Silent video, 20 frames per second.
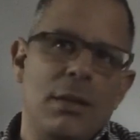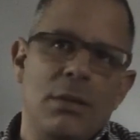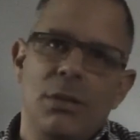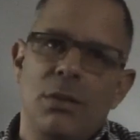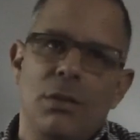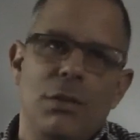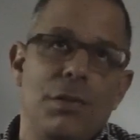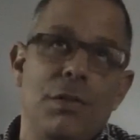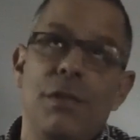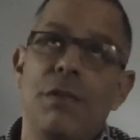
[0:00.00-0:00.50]

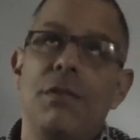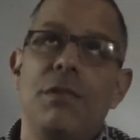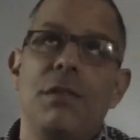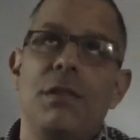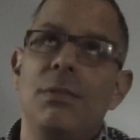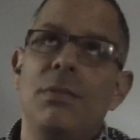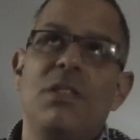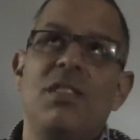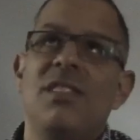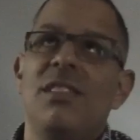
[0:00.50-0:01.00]
the 50
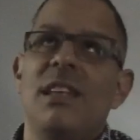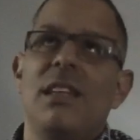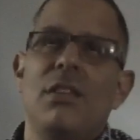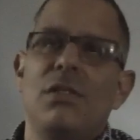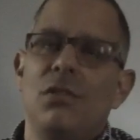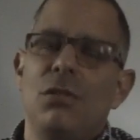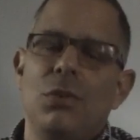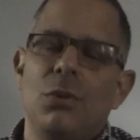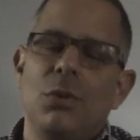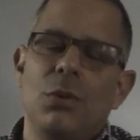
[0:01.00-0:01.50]

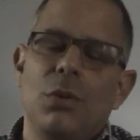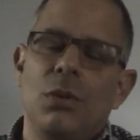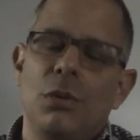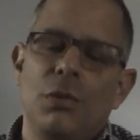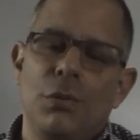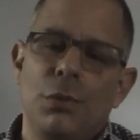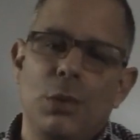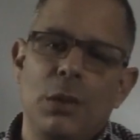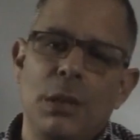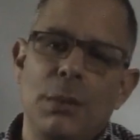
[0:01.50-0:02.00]
cents euro, the
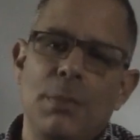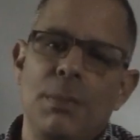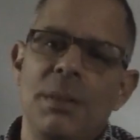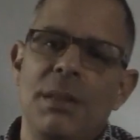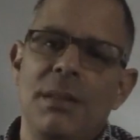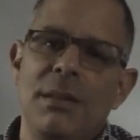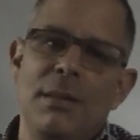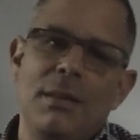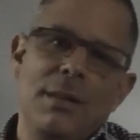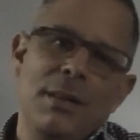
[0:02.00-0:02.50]

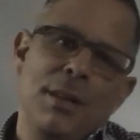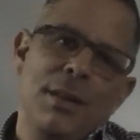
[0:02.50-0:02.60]
40p